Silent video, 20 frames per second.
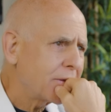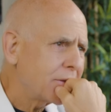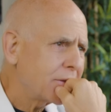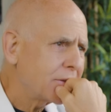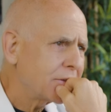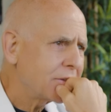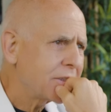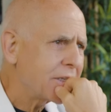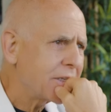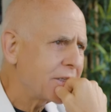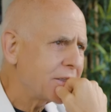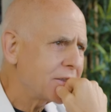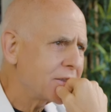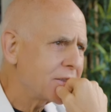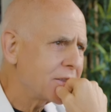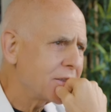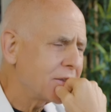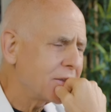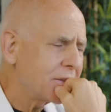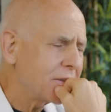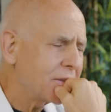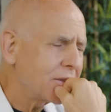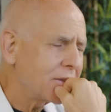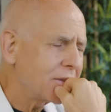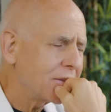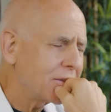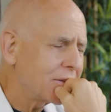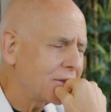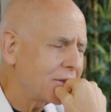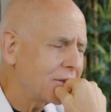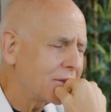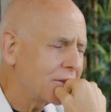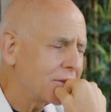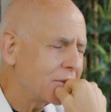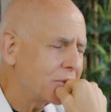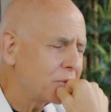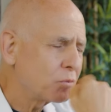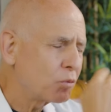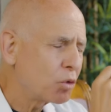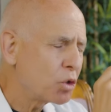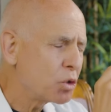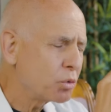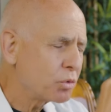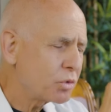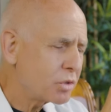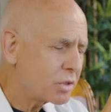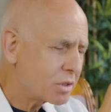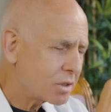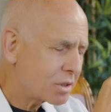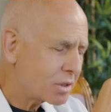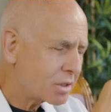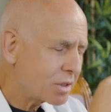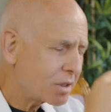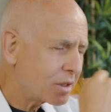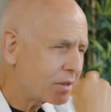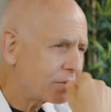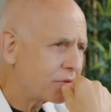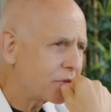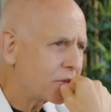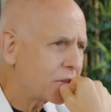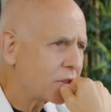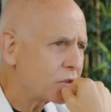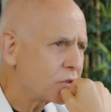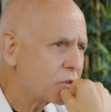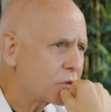so it stays in the roots of our